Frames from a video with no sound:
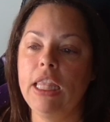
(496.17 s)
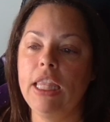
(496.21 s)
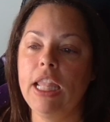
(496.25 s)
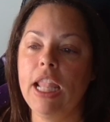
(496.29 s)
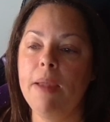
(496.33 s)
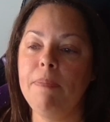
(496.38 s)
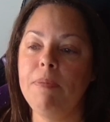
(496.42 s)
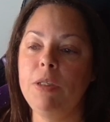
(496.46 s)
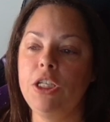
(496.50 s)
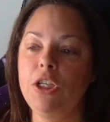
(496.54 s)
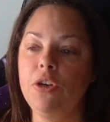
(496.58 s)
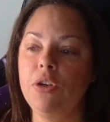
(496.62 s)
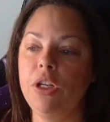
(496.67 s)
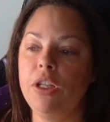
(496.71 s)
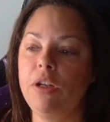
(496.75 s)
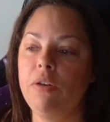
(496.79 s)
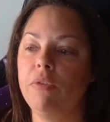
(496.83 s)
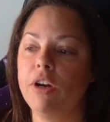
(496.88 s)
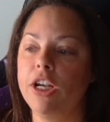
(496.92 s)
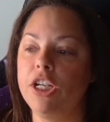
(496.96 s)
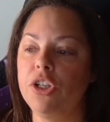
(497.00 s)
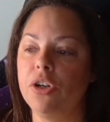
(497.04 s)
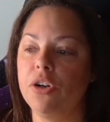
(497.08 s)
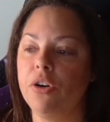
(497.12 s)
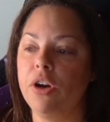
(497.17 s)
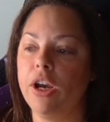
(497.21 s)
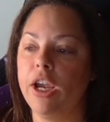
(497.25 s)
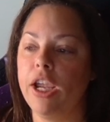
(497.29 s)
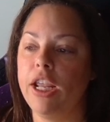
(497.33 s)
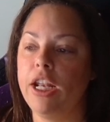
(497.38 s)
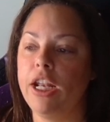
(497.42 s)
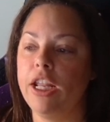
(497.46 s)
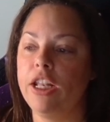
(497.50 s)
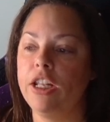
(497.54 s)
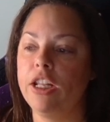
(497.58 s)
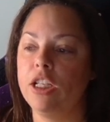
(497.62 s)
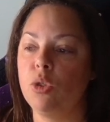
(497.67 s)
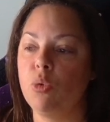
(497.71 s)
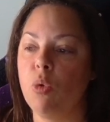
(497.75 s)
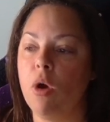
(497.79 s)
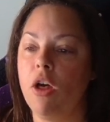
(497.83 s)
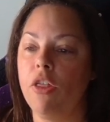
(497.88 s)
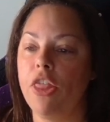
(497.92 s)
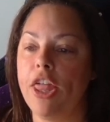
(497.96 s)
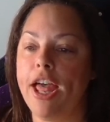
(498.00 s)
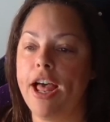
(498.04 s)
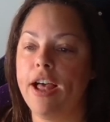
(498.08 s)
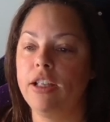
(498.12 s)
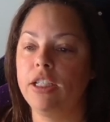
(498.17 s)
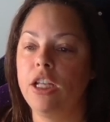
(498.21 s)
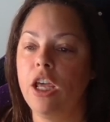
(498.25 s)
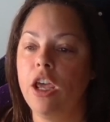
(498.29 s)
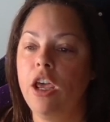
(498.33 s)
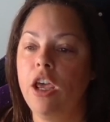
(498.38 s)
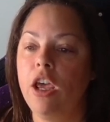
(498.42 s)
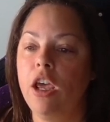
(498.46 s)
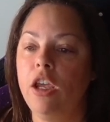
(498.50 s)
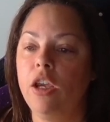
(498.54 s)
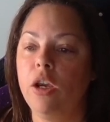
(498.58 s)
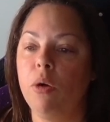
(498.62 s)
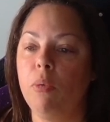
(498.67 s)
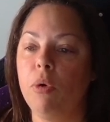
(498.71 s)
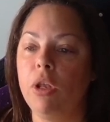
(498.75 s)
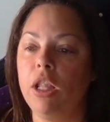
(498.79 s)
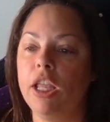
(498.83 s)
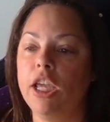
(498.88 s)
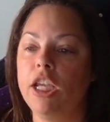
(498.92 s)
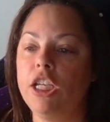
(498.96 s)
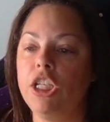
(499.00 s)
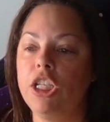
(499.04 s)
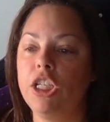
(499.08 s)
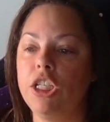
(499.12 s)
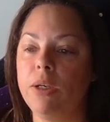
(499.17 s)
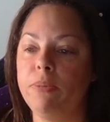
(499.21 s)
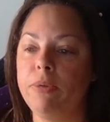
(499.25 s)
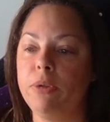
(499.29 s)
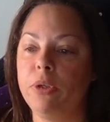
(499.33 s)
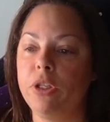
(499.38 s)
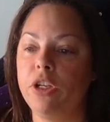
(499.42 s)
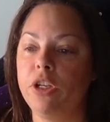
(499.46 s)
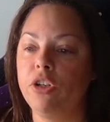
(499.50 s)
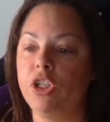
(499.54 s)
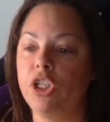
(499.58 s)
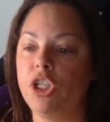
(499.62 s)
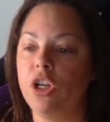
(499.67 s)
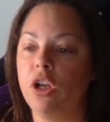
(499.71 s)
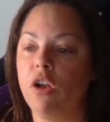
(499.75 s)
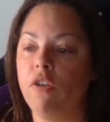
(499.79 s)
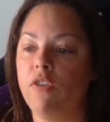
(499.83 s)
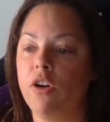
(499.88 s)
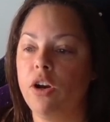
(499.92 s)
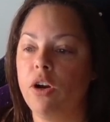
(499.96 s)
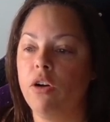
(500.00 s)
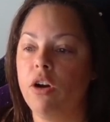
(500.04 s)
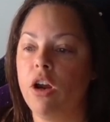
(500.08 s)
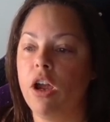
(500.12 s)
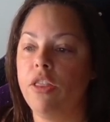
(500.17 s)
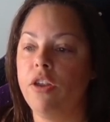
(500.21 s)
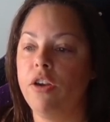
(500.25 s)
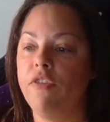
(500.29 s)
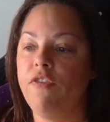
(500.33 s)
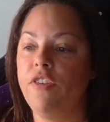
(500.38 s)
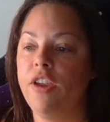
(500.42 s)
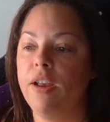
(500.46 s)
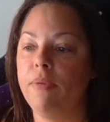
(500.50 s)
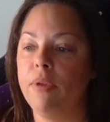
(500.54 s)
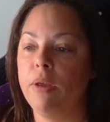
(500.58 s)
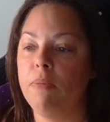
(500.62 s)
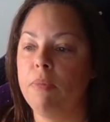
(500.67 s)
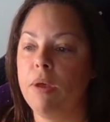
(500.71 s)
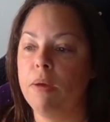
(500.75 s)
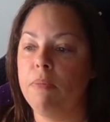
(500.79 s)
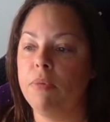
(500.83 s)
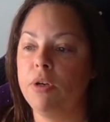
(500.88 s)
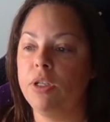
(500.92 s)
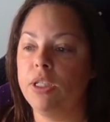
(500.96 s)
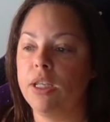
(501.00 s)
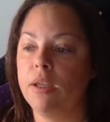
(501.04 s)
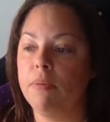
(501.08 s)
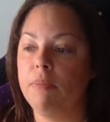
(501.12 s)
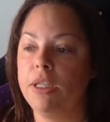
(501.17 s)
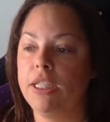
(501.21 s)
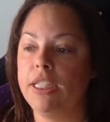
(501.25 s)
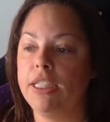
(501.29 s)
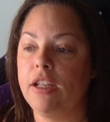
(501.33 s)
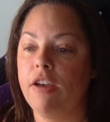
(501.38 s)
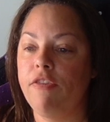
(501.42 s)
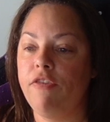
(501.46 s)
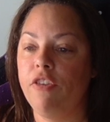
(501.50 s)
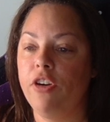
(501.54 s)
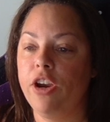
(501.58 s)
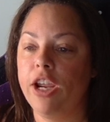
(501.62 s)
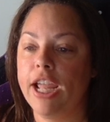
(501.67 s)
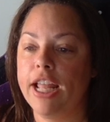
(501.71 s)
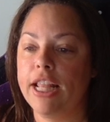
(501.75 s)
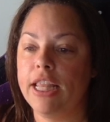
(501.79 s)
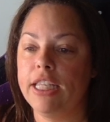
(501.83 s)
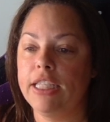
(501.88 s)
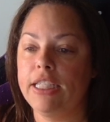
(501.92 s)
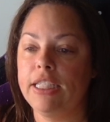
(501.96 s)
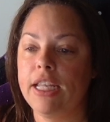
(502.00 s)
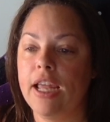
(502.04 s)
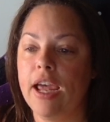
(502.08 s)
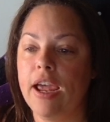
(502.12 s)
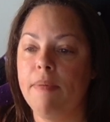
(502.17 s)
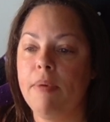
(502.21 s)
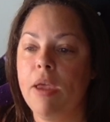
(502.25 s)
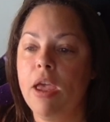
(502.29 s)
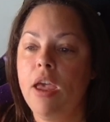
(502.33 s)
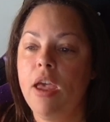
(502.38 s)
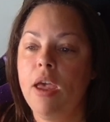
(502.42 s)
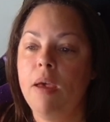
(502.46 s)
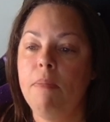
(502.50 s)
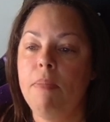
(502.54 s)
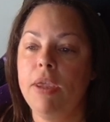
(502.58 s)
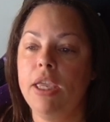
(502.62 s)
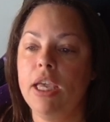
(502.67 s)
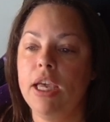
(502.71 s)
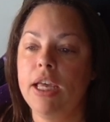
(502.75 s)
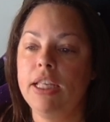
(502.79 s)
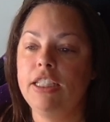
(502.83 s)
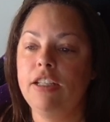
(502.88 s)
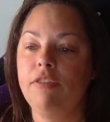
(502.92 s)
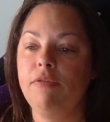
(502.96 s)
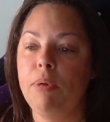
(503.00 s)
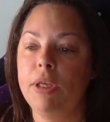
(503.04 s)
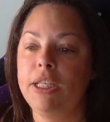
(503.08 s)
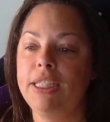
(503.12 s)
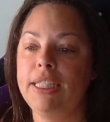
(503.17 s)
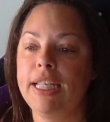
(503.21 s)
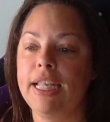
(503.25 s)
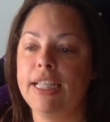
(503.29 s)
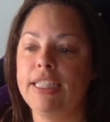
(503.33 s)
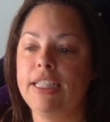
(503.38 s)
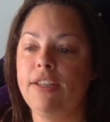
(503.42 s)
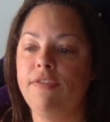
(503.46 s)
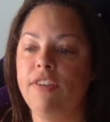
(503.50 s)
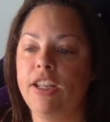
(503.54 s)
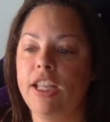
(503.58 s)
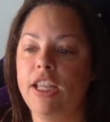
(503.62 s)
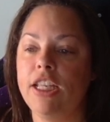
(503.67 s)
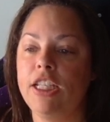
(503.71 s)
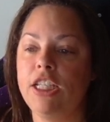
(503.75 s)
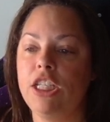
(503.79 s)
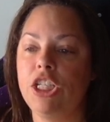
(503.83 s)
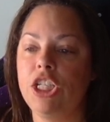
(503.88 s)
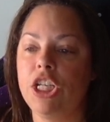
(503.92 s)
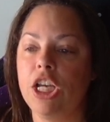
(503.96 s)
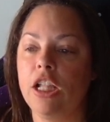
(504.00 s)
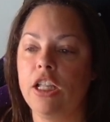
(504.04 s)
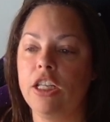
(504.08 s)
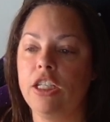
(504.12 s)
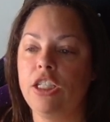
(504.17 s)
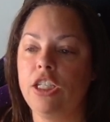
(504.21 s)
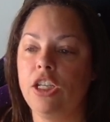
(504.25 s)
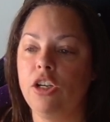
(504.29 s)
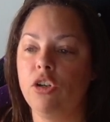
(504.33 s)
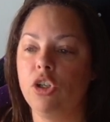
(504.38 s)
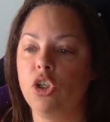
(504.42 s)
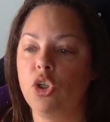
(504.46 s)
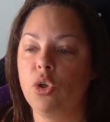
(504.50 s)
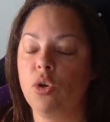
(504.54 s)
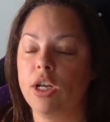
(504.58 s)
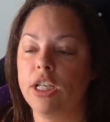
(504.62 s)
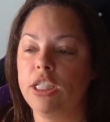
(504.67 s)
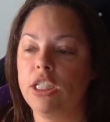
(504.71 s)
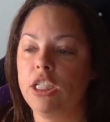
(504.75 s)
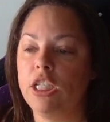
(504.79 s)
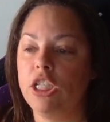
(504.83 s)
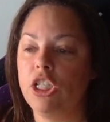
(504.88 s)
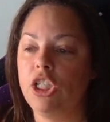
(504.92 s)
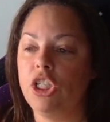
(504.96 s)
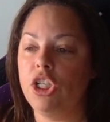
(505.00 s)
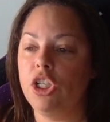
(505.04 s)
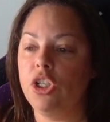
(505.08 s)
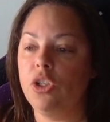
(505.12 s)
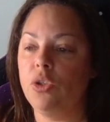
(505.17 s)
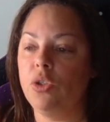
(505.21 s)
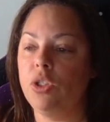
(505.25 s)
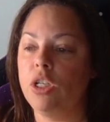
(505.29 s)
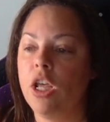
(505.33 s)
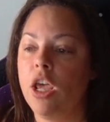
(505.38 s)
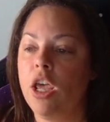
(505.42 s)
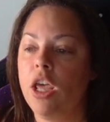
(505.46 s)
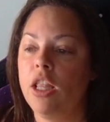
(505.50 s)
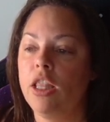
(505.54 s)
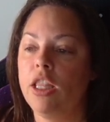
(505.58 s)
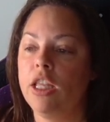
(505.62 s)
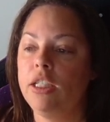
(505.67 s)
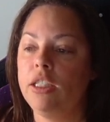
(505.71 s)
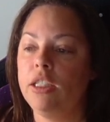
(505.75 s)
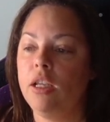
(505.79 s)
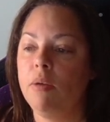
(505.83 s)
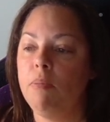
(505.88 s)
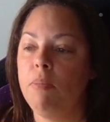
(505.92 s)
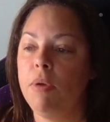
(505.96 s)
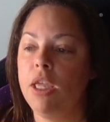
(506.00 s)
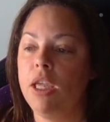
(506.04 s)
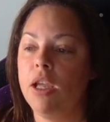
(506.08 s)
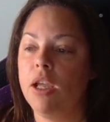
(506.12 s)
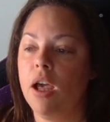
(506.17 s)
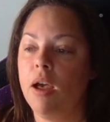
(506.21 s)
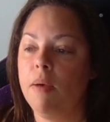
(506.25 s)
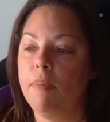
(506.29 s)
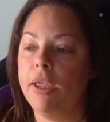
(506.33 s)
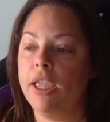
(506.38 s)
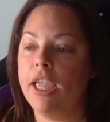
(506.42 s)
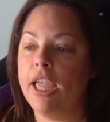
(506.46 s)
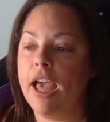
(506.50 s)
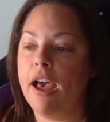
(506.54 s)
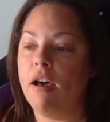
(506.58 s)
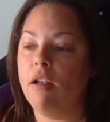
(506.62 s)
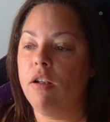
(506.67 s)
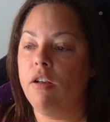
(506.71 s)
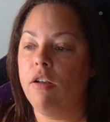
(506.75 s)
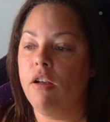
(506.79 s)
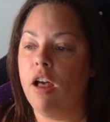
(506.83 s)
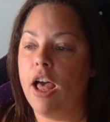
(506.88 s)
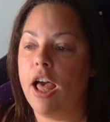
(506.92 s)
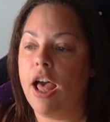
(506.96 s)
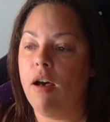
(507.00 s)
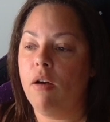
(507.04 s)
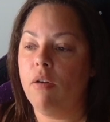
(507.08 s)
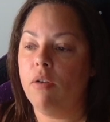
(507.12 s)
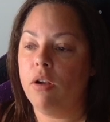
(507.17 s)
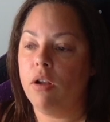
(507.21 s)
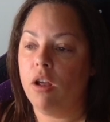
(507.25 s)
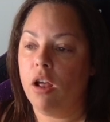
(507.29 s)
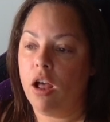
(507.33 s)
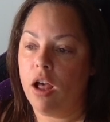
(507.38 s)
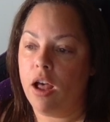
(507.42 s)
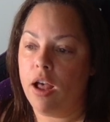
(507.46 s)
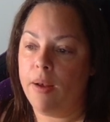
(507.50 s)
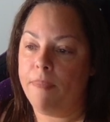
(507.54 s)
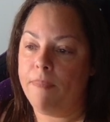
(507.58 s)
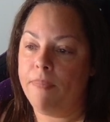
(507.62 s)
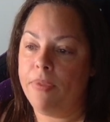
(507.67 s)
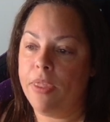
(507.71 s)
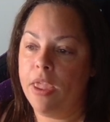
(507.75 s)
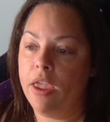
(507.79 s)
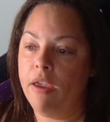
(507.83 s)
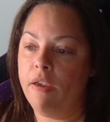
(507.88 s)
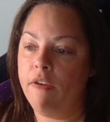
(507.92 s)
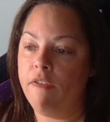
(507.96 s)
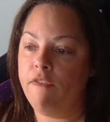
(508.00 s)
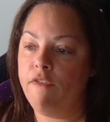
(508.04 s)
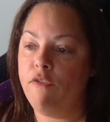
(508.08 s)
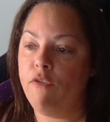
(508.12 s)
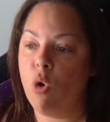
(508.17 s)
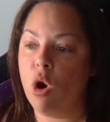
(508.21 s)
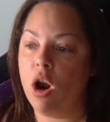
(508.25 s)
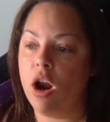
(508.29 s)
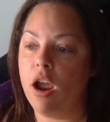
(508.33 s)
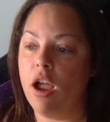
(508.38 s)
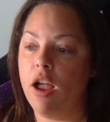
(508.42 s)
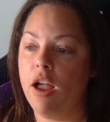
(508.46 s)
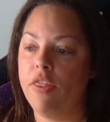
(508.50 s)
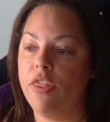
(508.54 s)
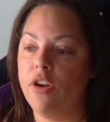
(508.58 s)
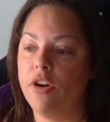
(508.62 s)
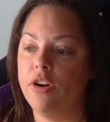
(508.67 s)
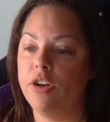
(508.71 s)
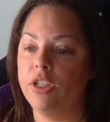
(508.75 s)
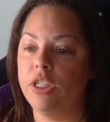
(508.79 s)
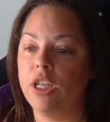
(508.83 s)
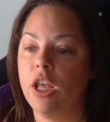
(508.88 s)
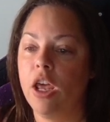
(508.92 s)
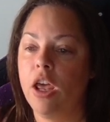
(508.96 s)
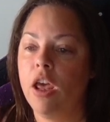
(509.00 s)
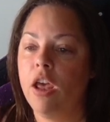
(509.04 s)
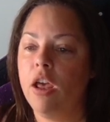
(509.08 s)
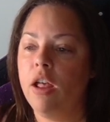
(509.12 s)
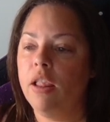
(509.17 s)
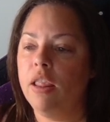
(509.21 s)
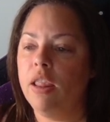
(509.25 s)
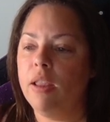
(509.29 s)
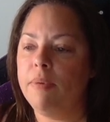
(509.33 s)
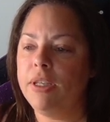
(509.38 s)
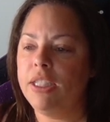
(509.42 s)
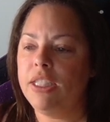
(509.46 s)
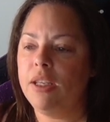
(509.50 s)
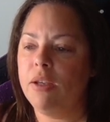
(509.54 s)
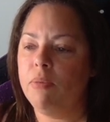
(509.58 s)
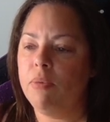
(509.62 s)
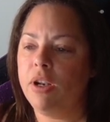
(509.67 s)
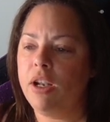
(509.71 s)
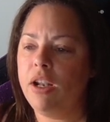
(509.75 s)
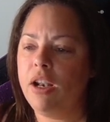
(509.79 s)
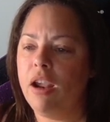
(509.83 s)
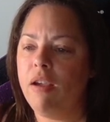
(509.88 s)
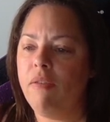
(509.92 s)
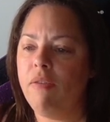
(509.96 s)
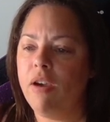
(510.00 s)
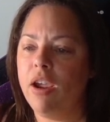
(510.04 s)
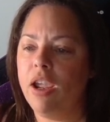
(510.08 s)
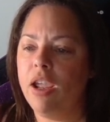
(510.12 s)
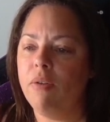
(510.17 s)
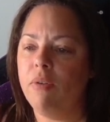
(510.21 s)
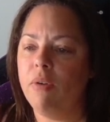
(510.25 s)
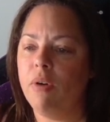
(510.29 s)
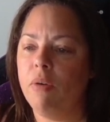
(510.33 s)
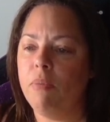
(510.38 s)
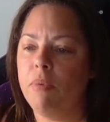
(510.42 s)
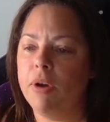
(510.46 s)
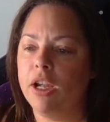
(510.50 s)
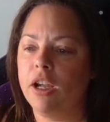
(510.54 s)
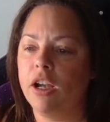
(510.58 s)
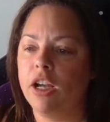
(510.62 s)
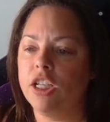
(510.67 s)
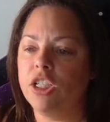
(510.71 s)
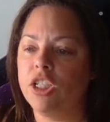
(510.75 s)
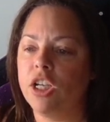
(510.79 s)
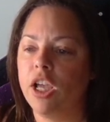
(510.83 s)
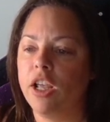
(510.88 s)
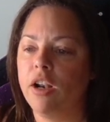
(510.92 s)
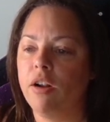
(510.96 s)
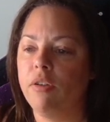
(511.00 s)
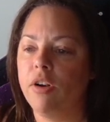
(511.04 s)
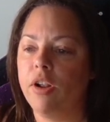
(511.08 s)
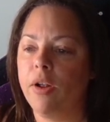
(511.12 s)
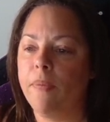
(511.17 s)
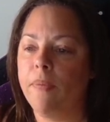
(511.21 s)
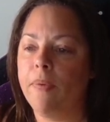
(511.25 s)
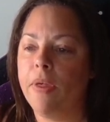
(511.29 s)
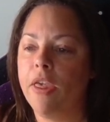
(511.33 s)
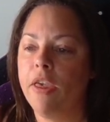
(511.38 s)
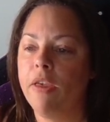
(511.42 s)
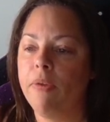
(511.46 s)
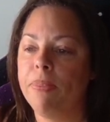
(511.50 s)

Neptune in retrograde in the 12th house. Your relationships with your children or other family members could be suffering at this time because of possessiveness, jealousy, or trust issues. This could be coming out out um, for others let me see. What did I write? Oh my gosh, I don't know.